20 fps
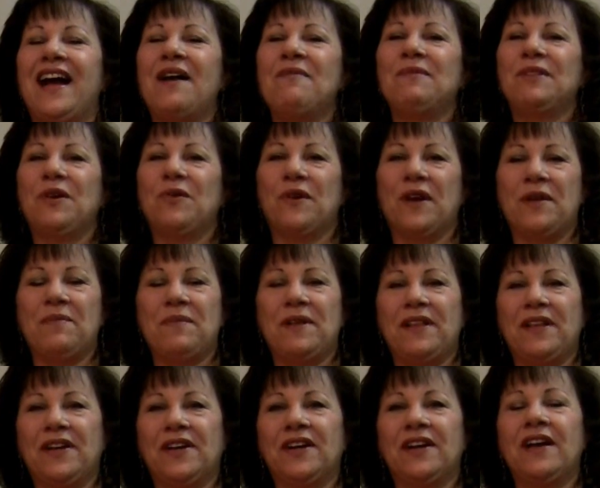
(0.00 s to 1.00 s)
I'm Laurie
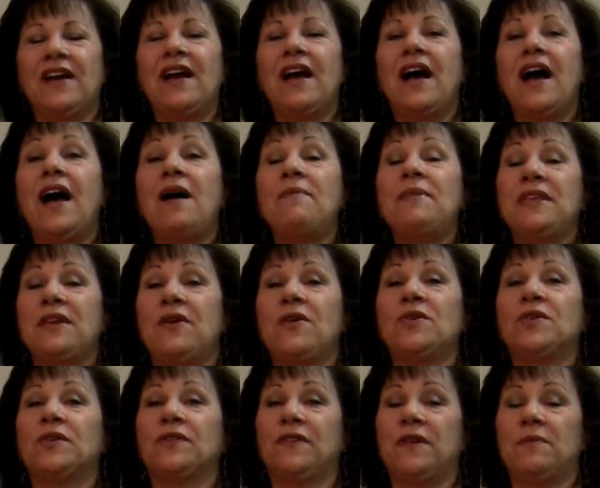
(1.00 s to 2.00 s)
Miller. I'm the
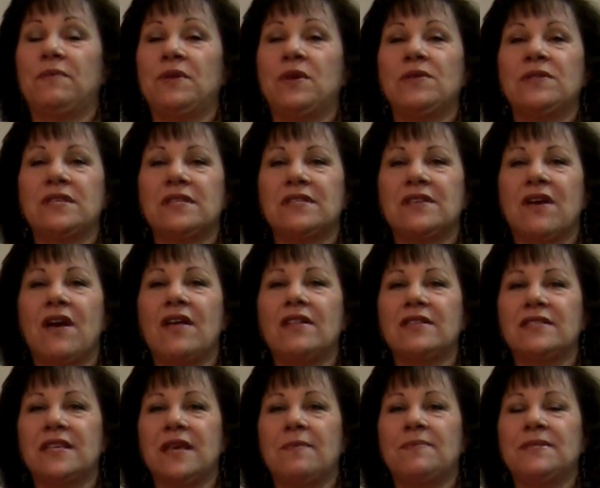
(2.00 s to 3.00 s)
owner of Hypnosis
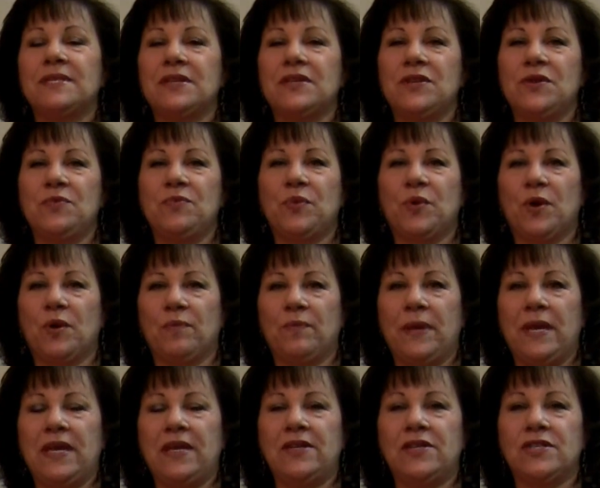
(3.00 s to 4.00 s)
Concepts in Newport
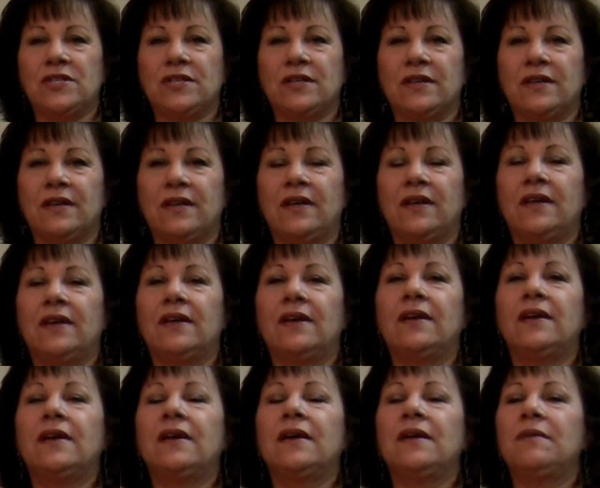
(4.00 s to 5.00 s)
Beach.
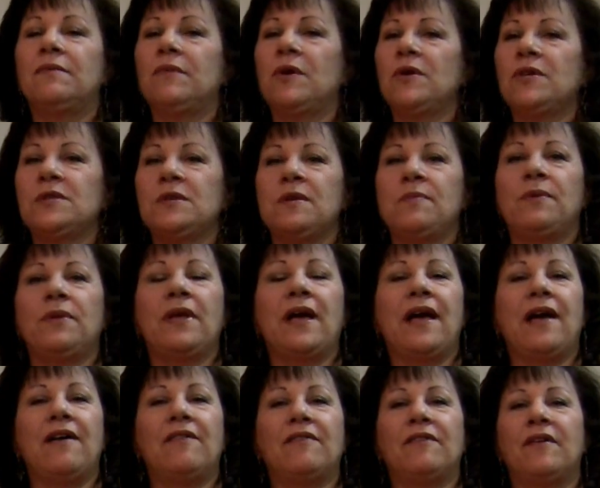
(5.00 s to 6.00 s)
Most people
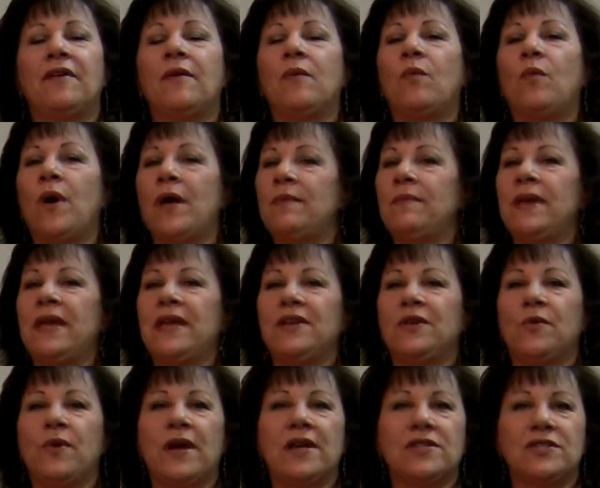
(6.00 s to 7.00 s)
have one main
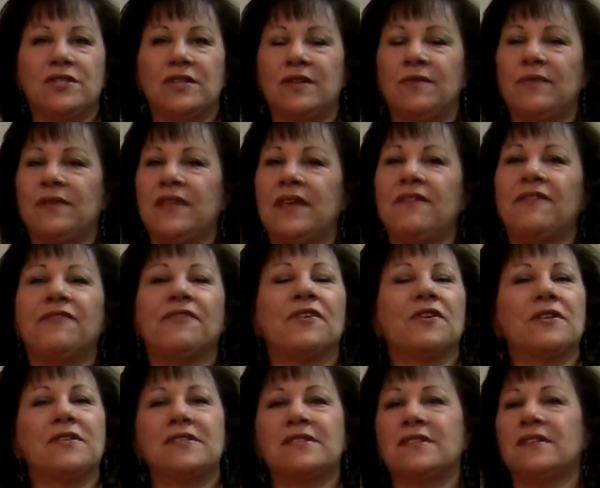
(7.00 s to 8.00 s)
question when they
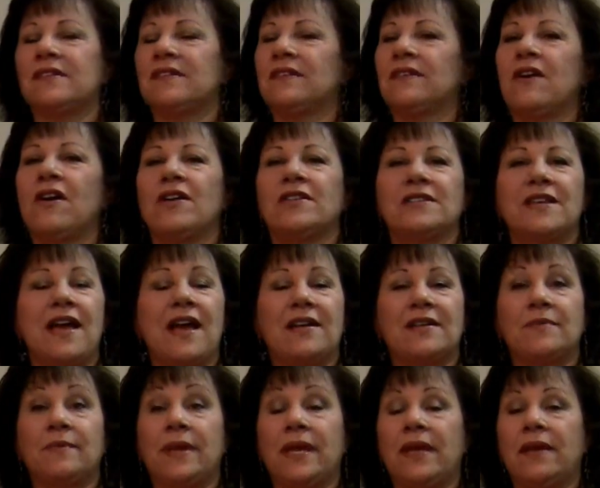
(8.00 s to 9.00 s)
first contact
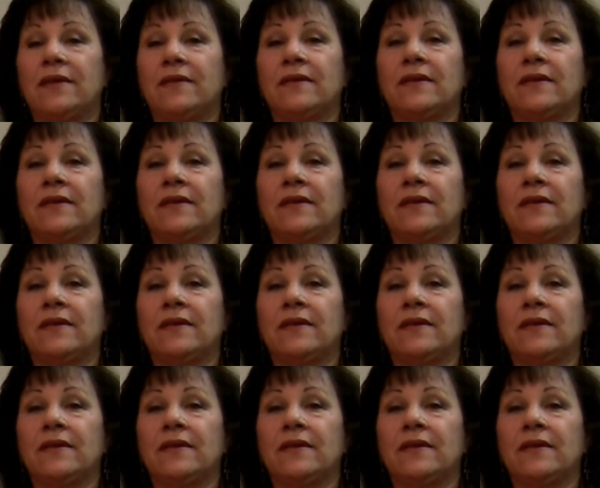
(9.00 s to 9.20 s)
me.